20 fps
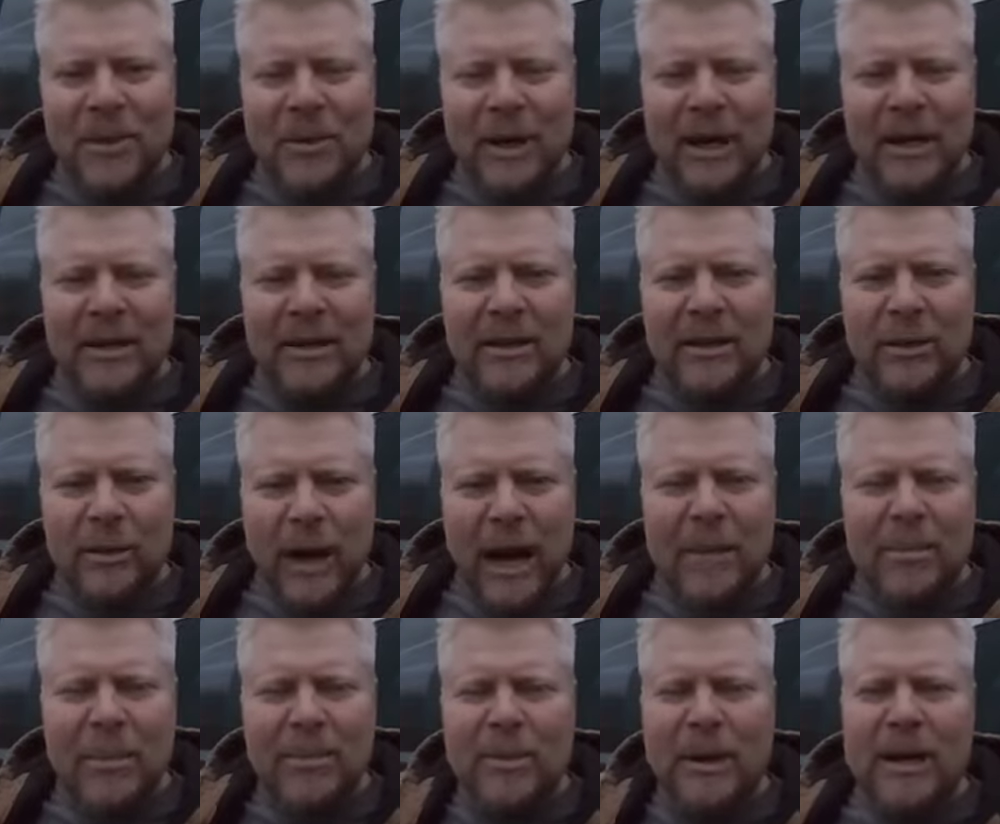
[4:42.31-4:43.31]
Right?
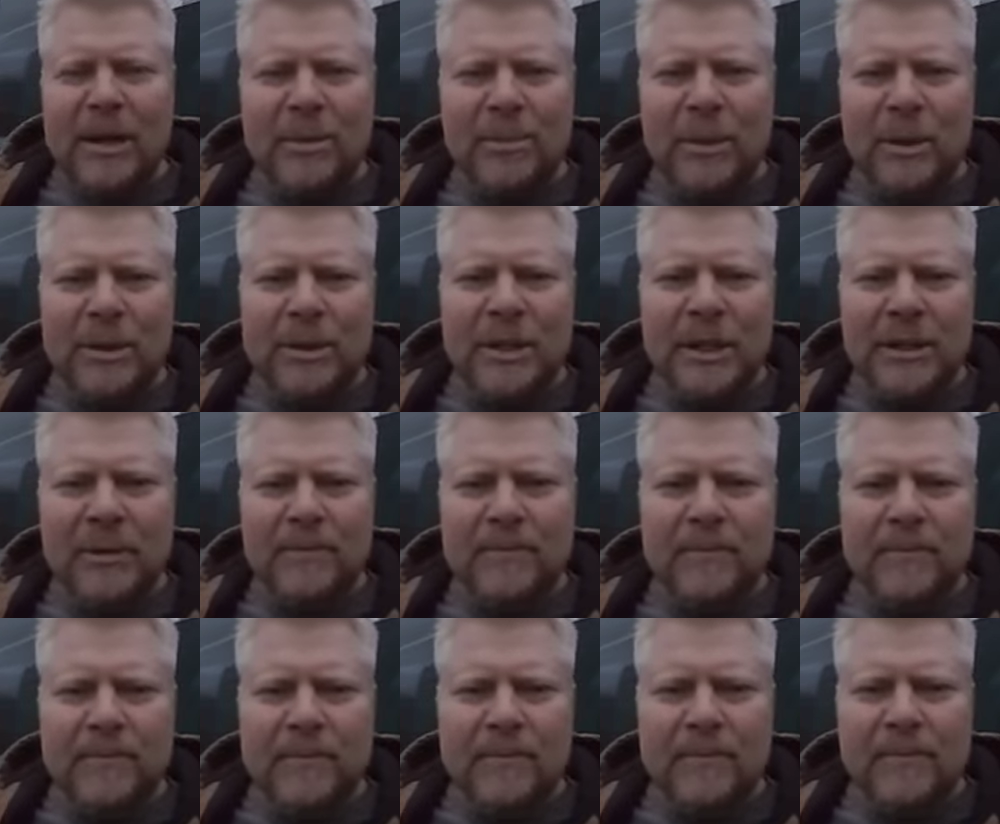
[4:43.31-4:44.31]
Grab them by the pussy.
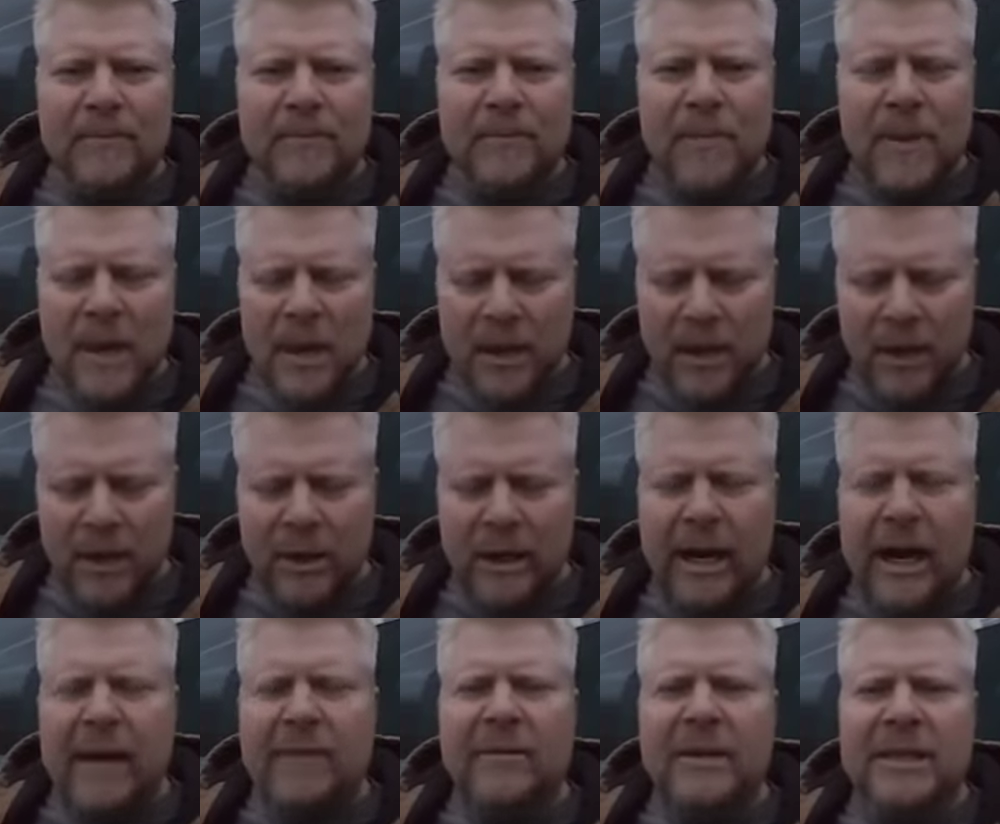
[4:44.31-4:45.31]
You know,
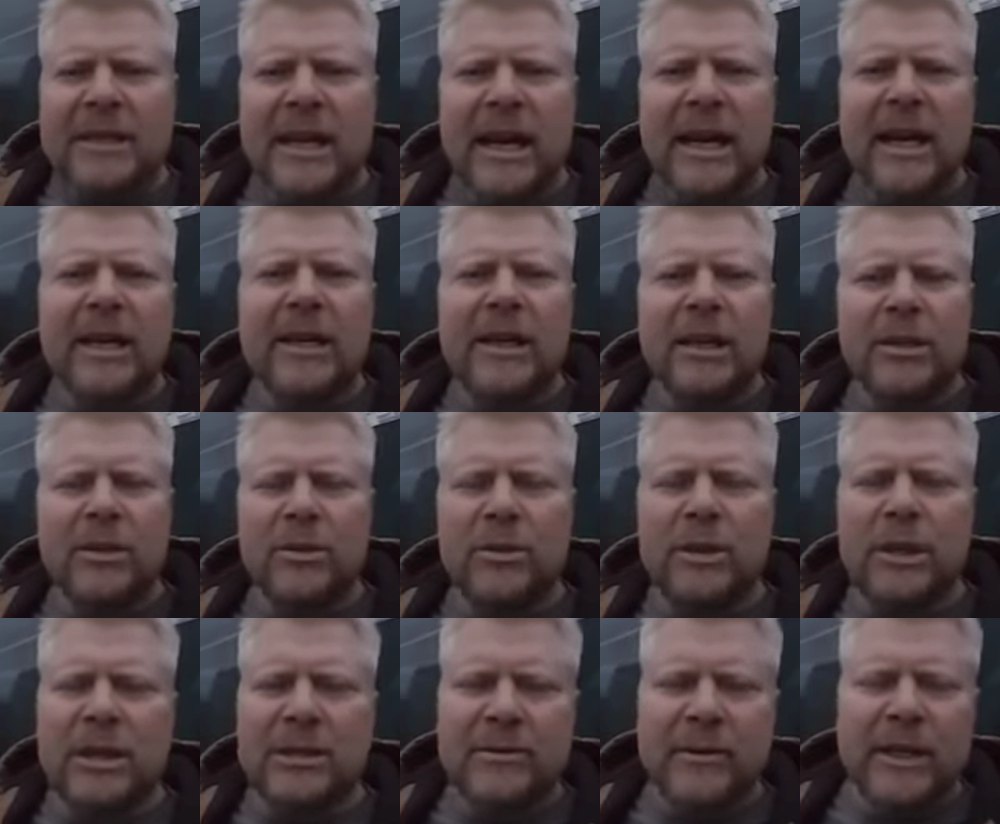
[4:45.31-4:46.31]
and I've decided to
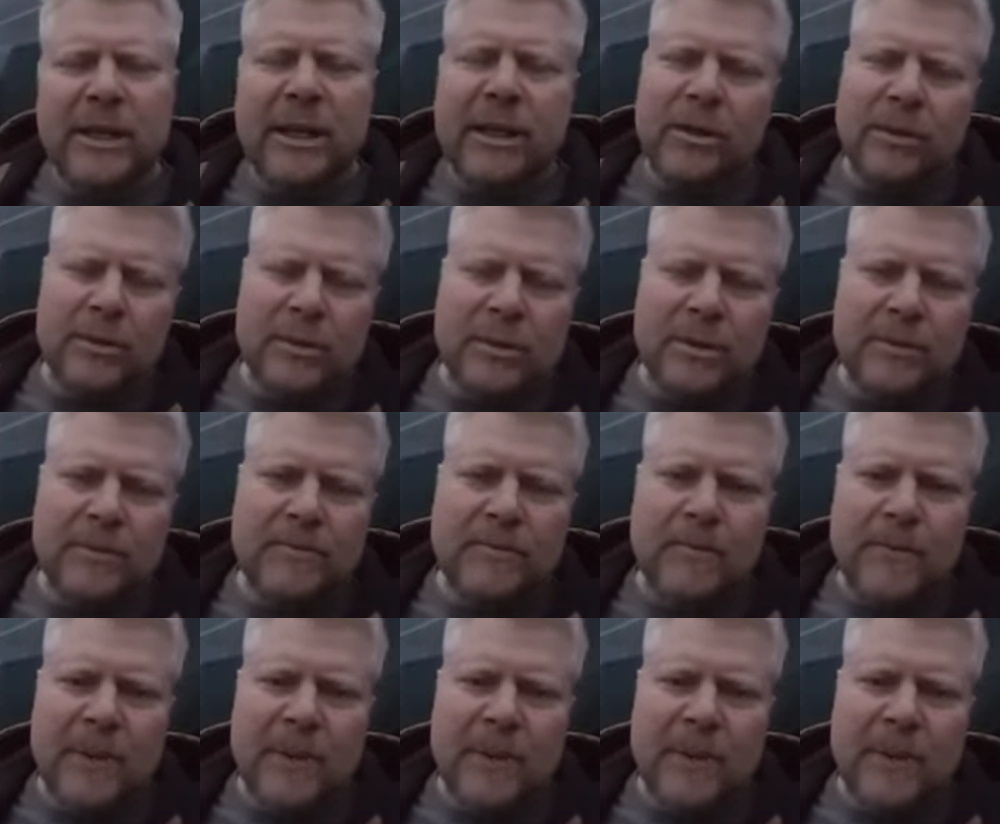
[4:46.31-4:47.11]
do these videos.